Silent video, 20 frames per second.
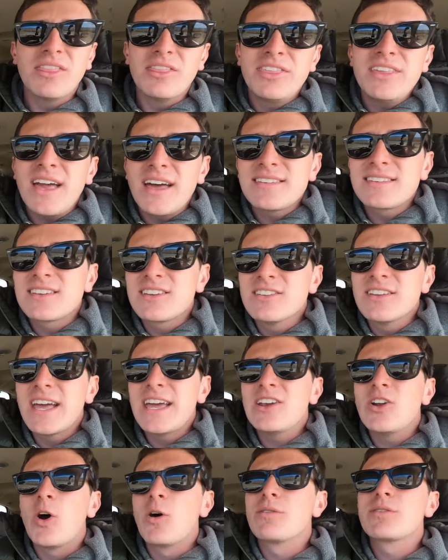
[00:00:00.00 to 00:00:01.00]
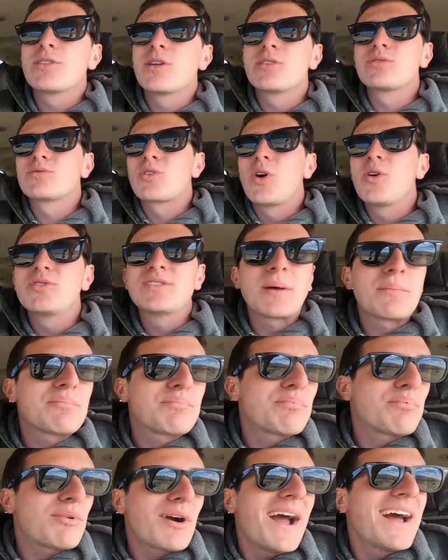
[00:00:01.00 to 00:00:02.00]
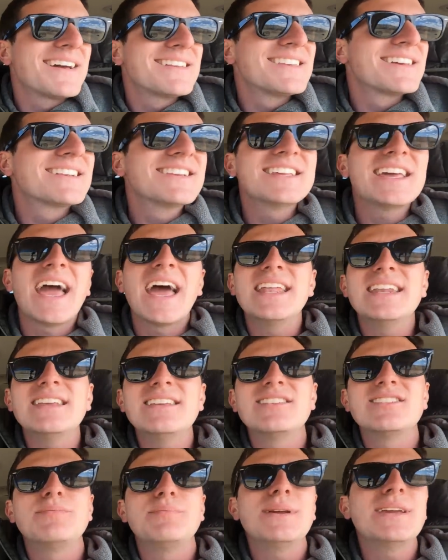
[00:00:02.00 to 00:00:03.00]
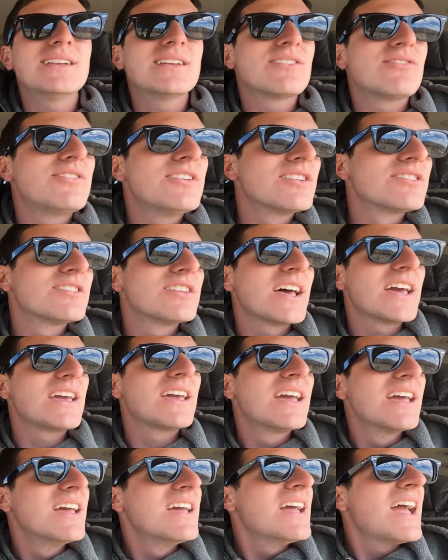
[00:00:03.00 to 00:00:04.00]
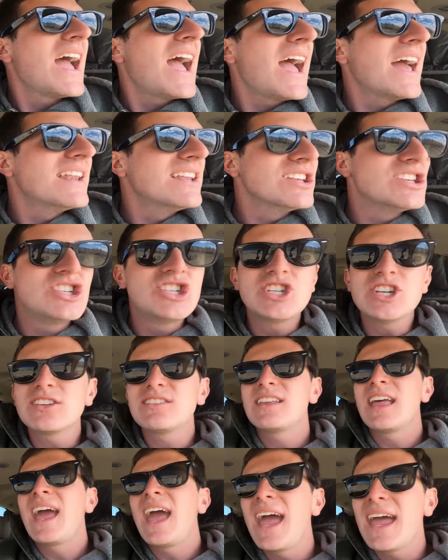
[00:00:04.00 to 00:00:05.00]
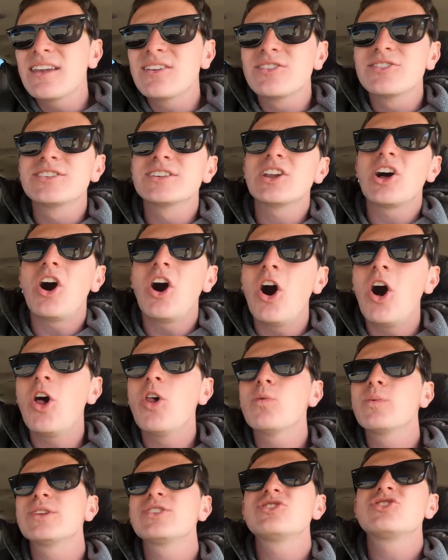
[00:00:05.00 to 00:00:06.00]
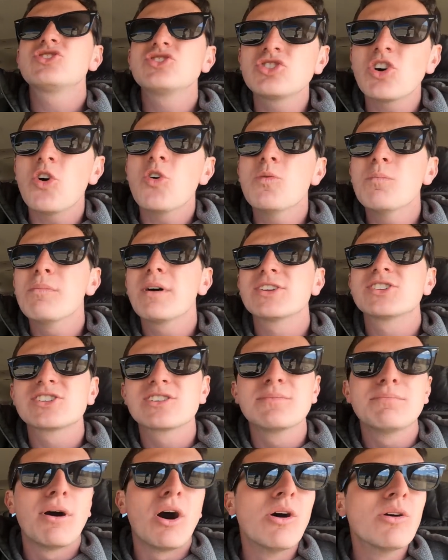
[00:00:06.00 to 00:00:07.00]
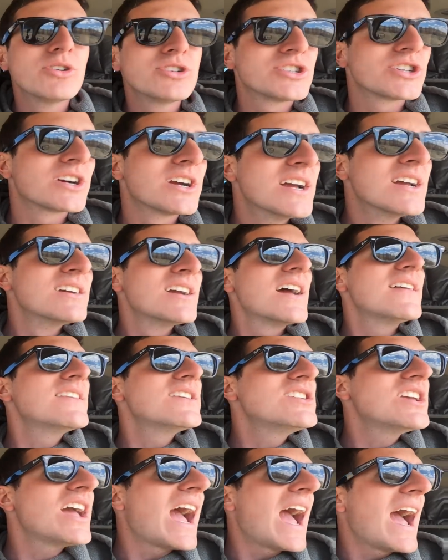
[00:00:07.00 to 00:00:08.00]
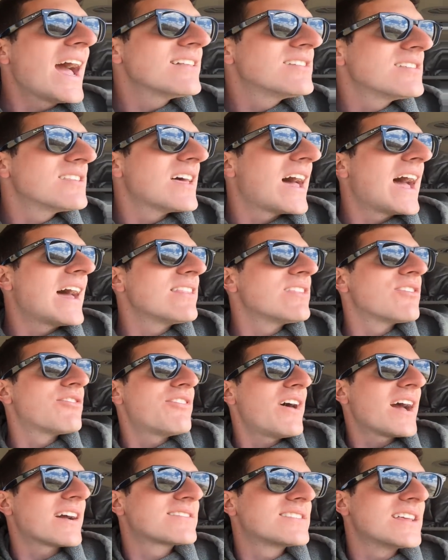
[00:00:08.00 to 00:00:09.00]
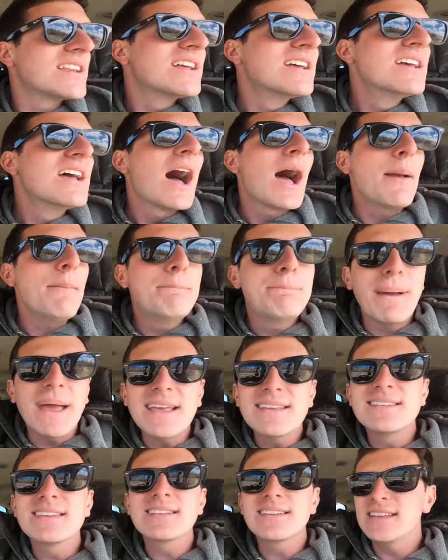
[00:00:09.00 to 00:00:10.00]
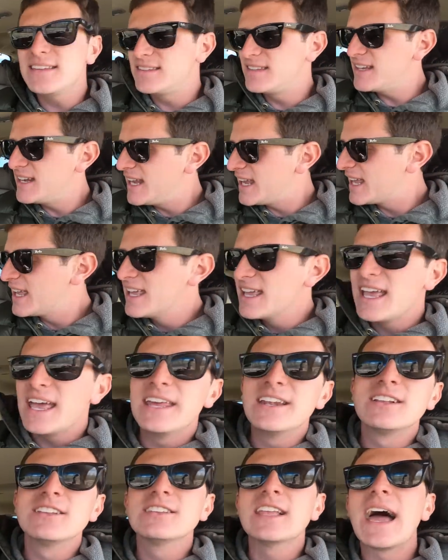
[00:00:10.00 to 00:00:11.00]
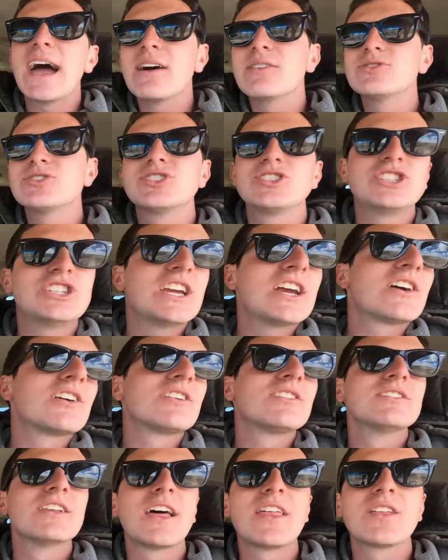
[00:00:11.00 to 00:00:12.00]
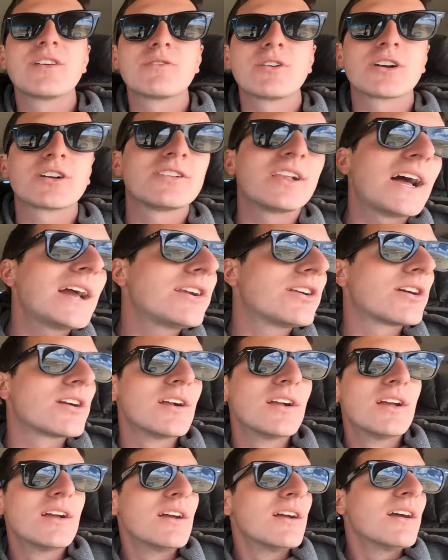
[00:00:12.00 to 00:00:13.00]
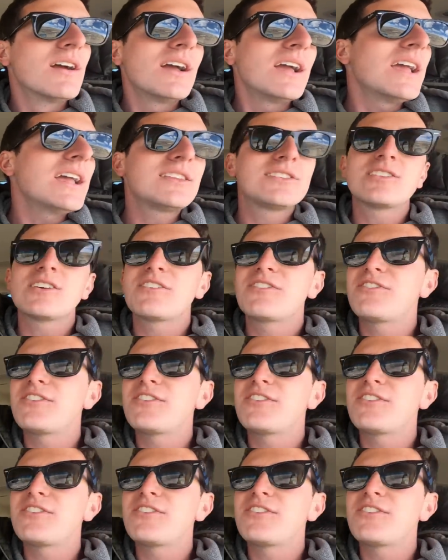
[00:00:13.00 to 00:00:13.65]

the Escalade over those roads at practically any speed it feels like and it just handles it all with so much composure. And then you add to that the fact that I'm basically sitting in a lounge chair leather recliner it's a